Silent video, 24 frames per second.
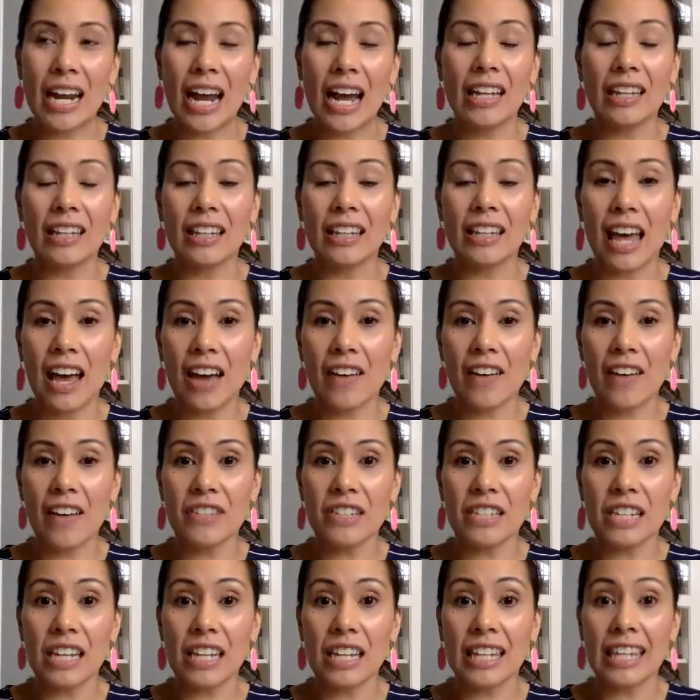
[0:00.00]
I left
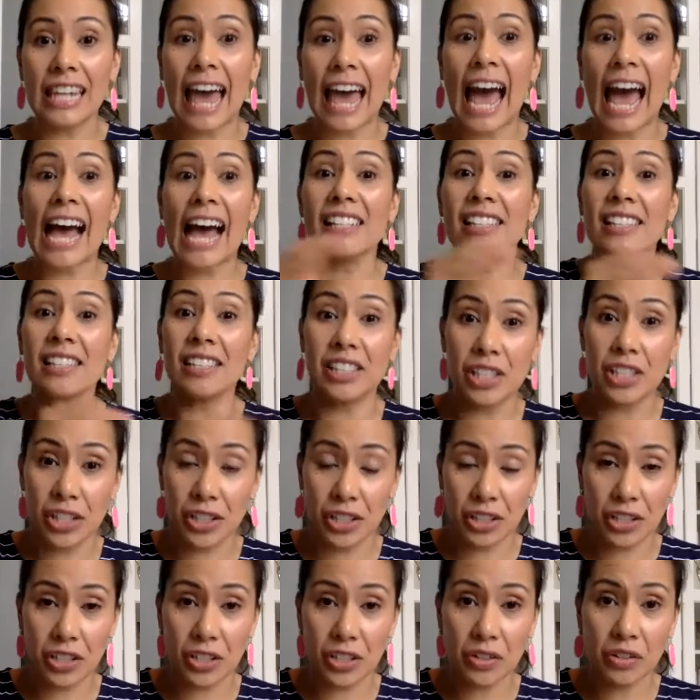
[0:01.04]
last
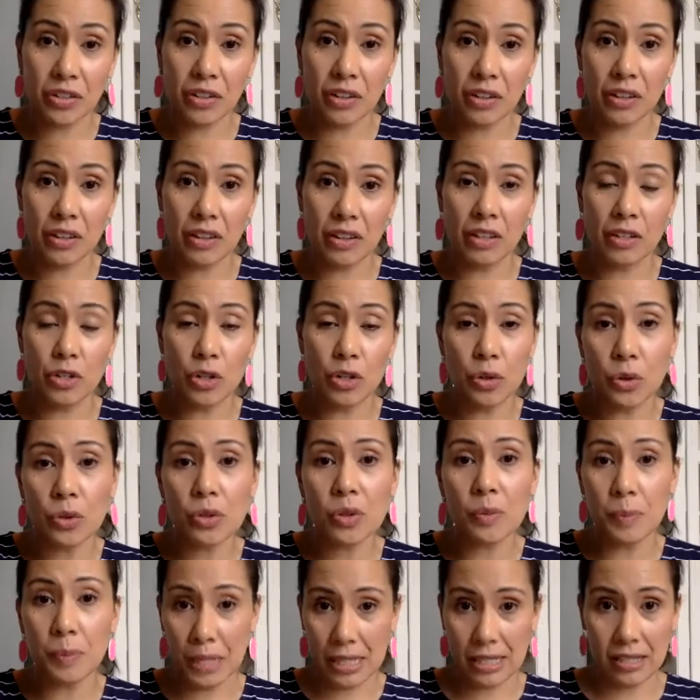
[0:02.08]
year the
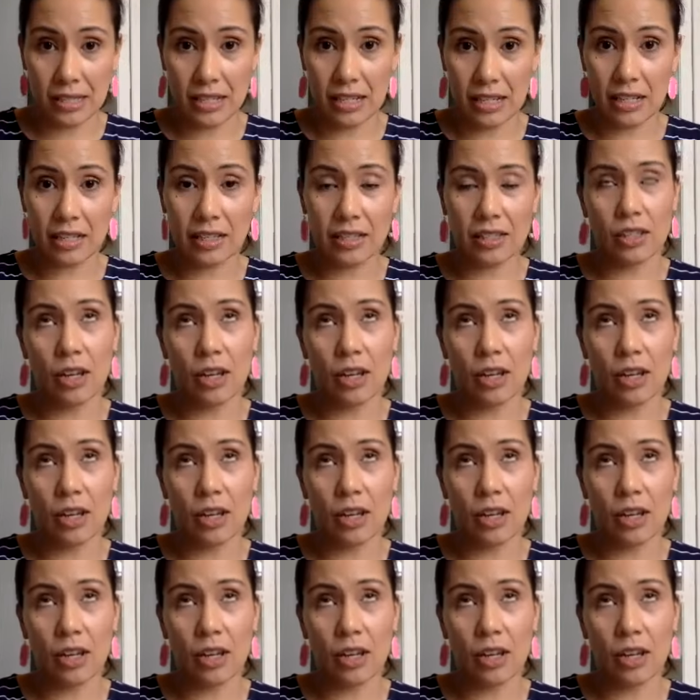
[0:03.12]
news business.